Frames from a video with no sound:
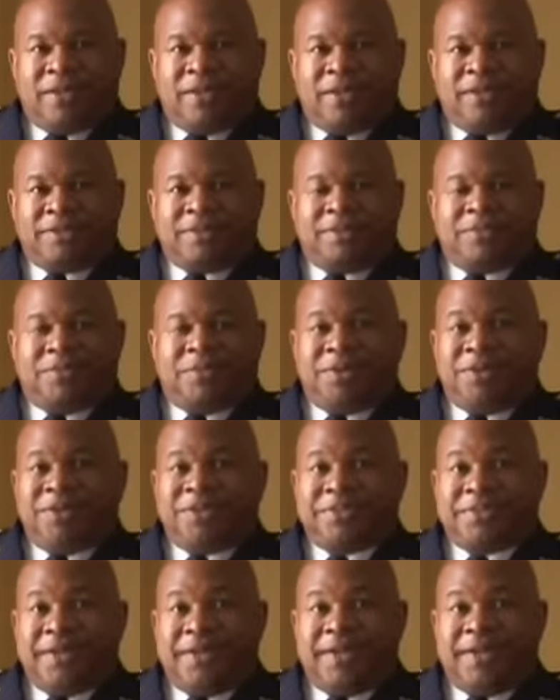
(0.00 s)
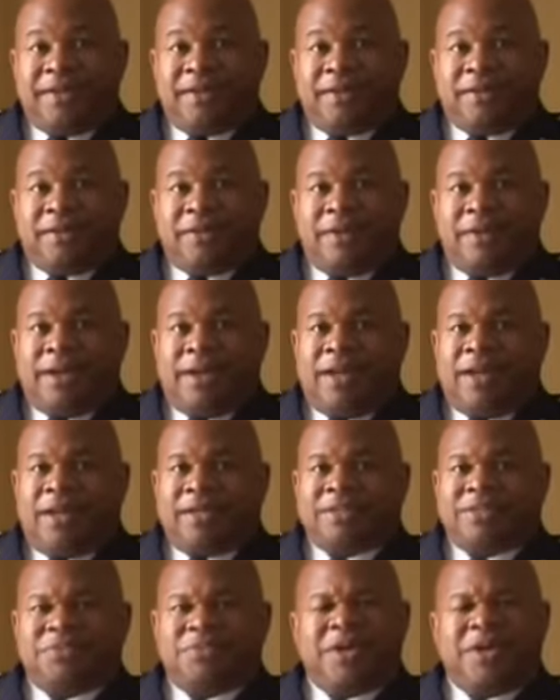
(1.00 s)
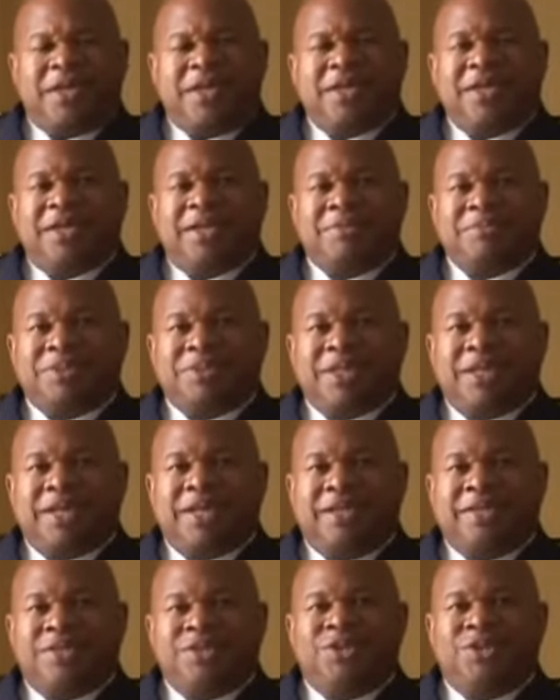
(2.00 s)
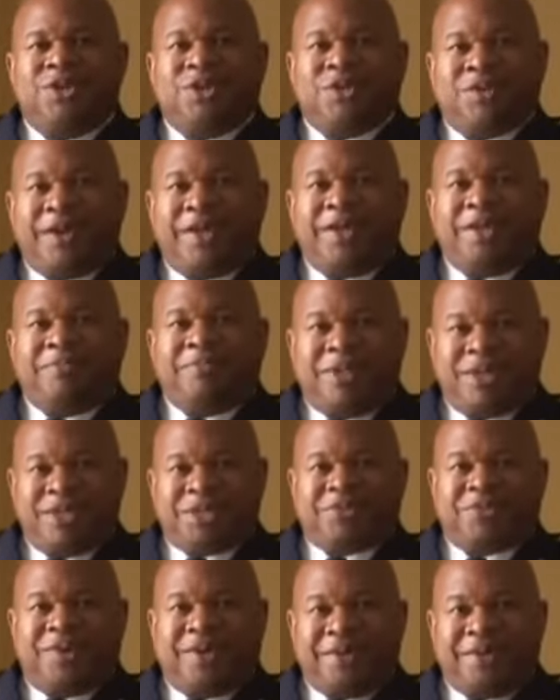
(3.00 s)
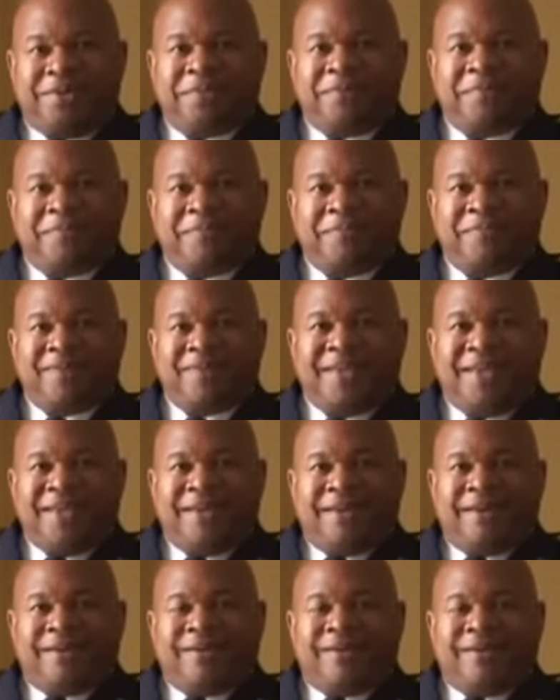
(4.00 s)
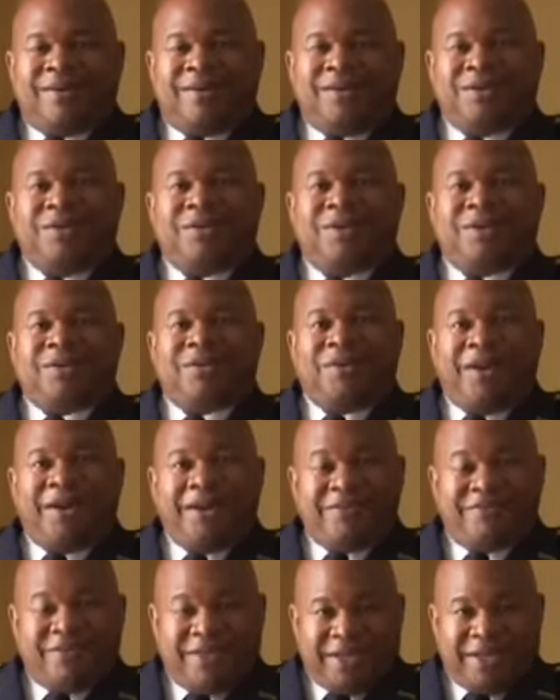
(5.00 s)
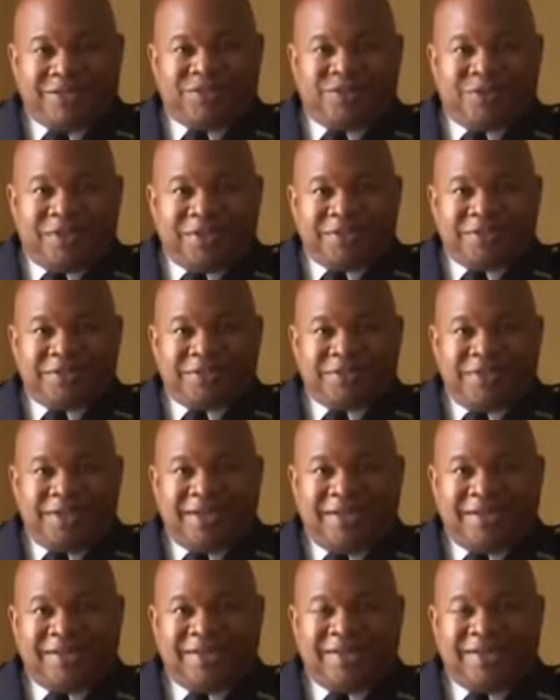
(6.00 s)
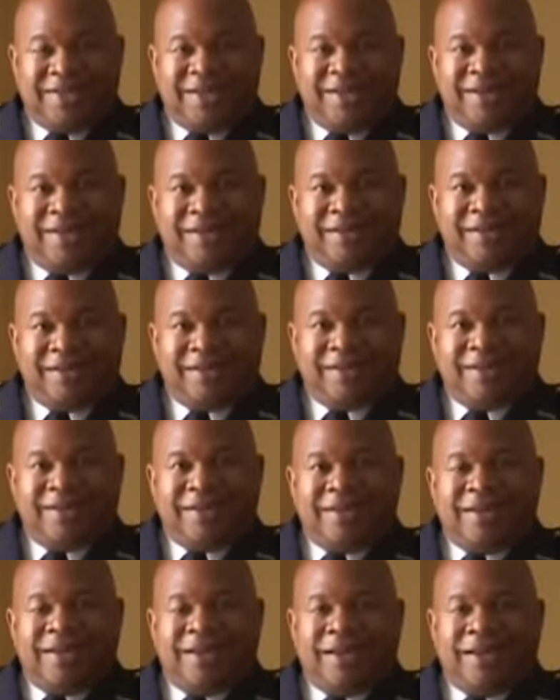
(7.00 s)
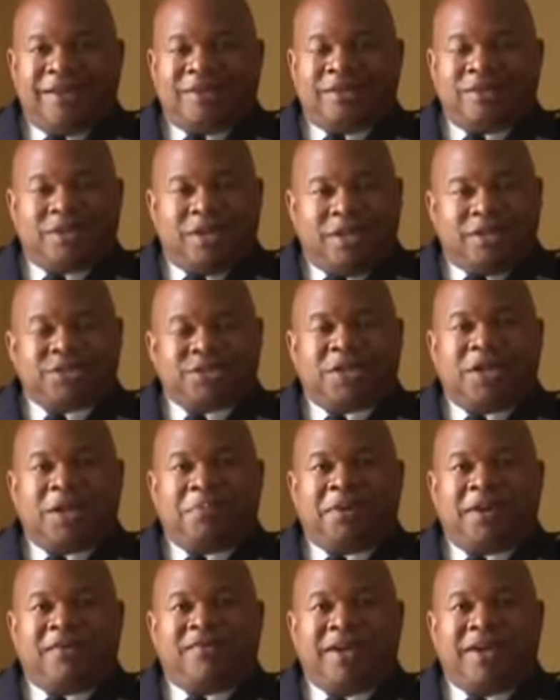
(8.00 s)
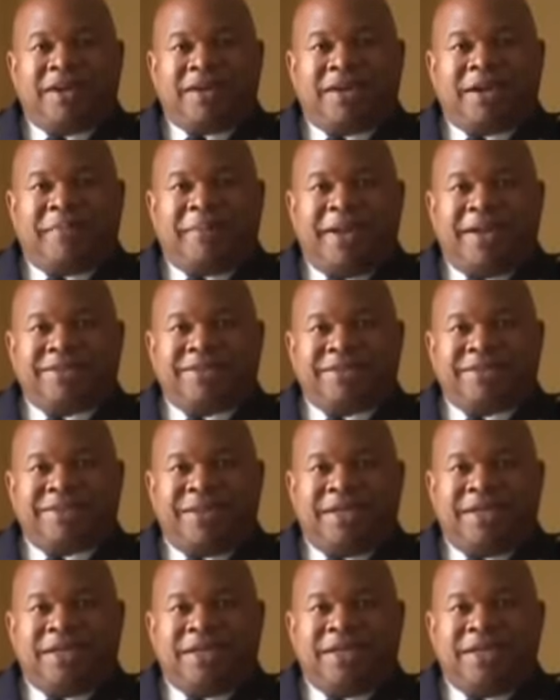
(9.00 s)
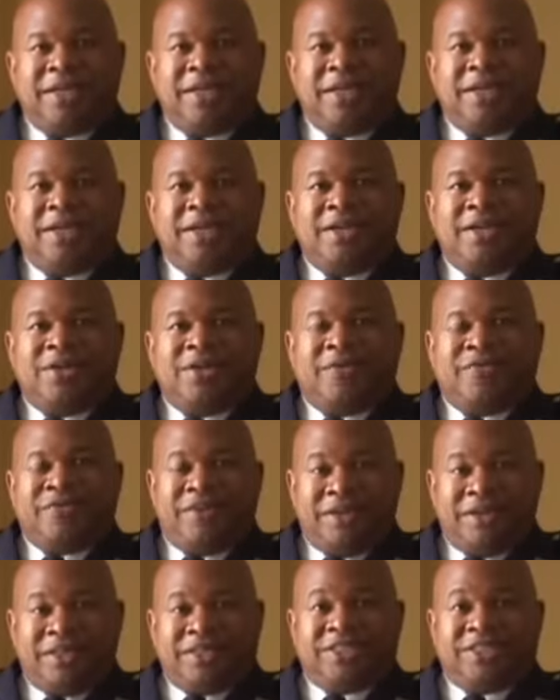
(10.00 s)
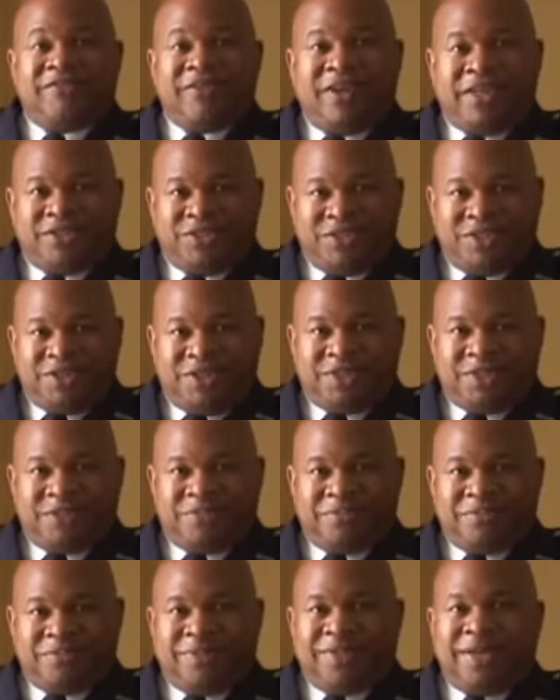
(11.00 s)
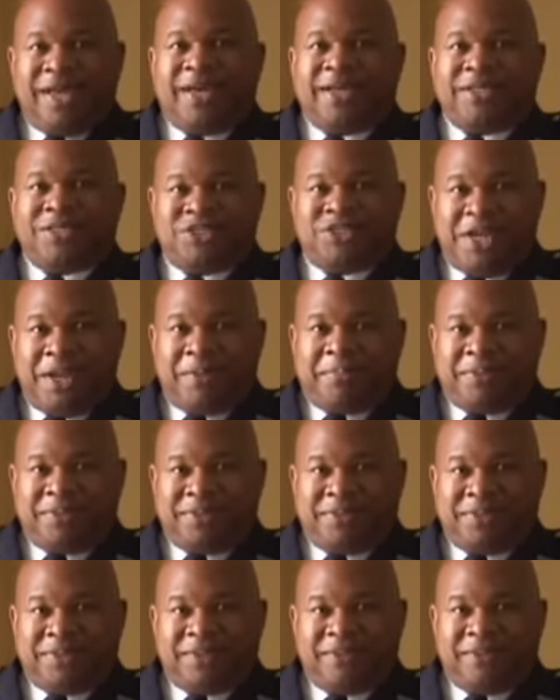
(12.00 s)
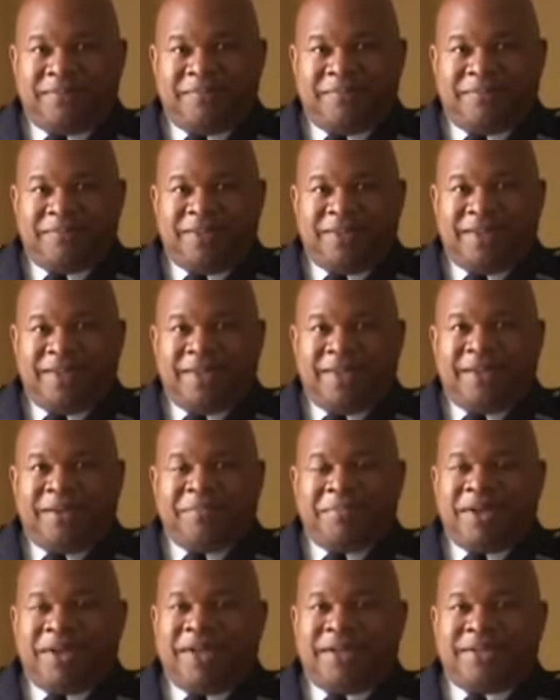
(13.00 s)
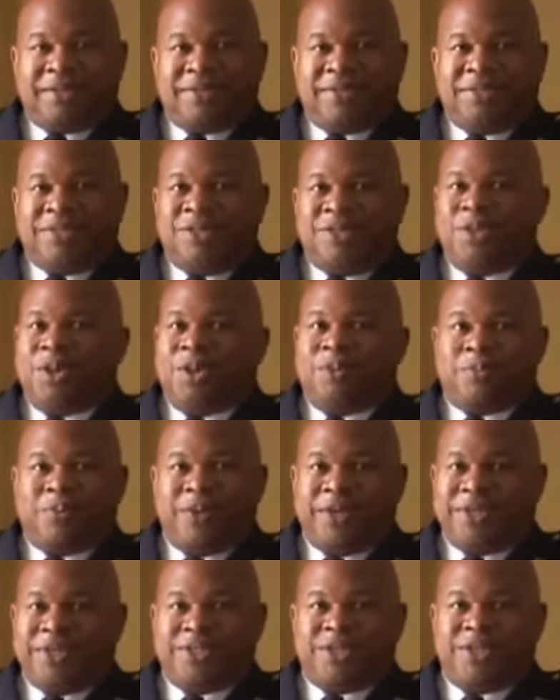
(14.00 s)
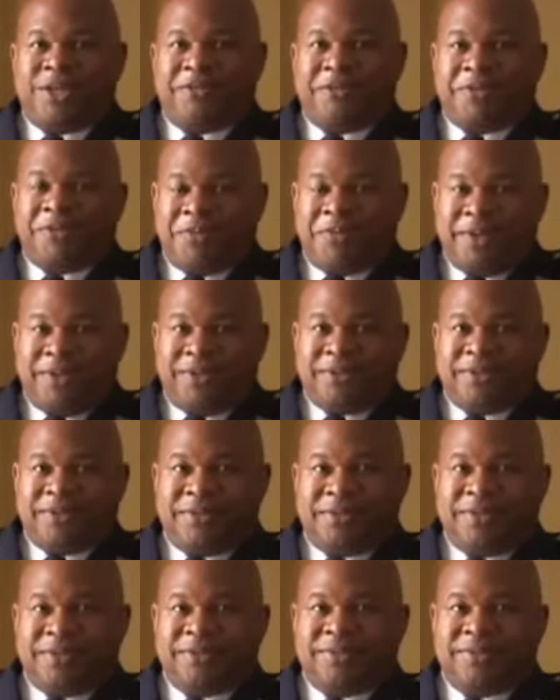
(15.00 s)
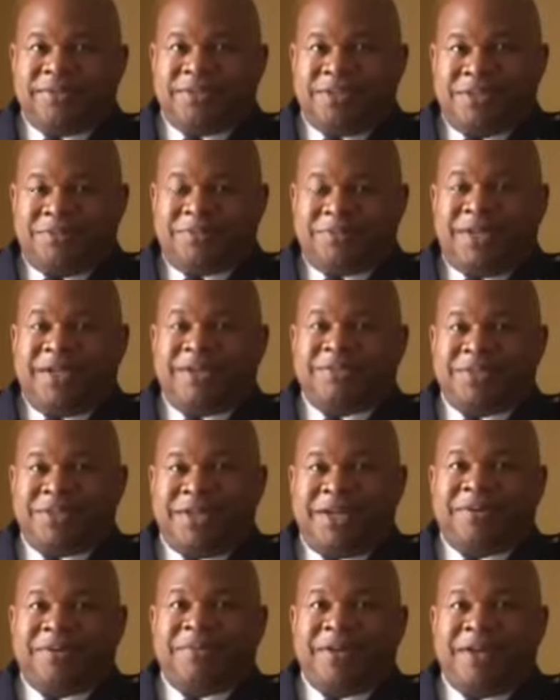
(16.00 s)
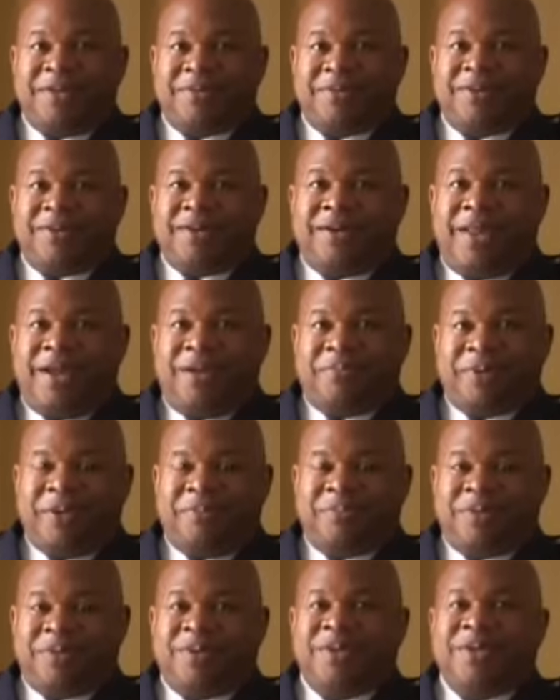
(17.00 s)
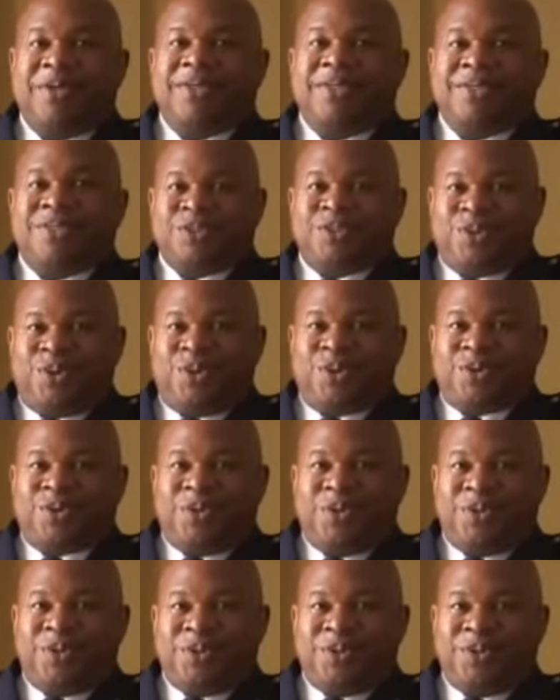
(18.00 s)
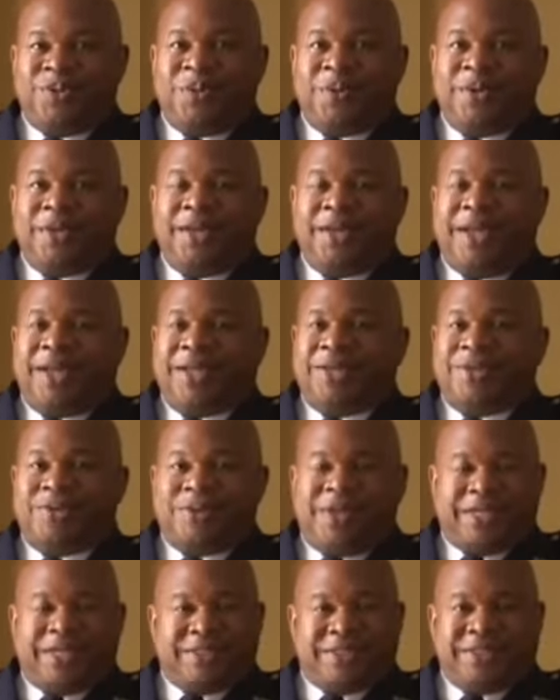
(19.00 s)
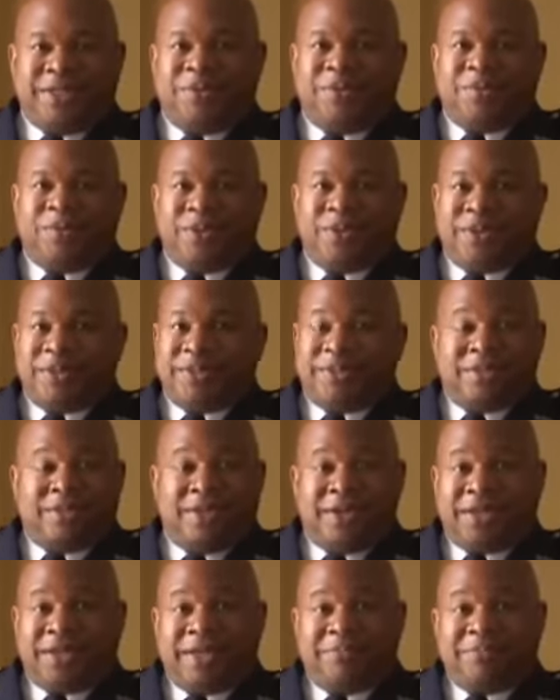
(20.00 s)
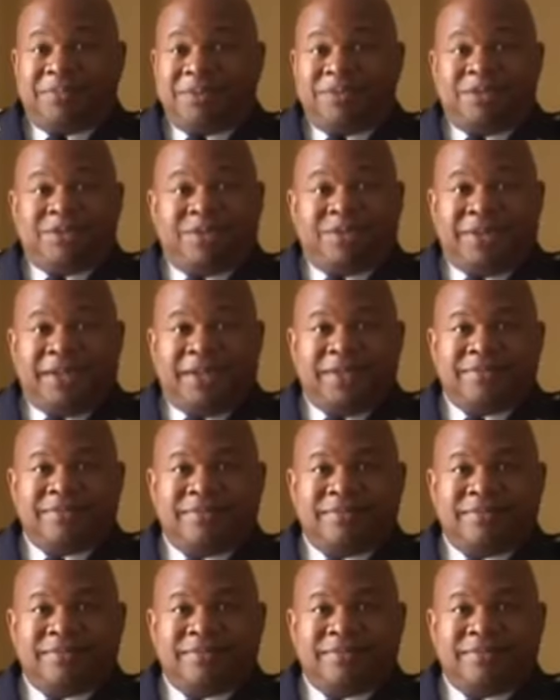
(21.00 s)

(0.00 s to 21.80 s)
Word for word: And I said, what are you saying? I said, well, I'm saying you're a great administrator or you're a great evangelist. And, uh, and there's a couple I've had to come out and say, your field is evangelism, not in chaplaincy, because you don't preach to everyone. Sometimes you got to be able to allow people to talk to you and you not say a word, and you're not capable of doing that.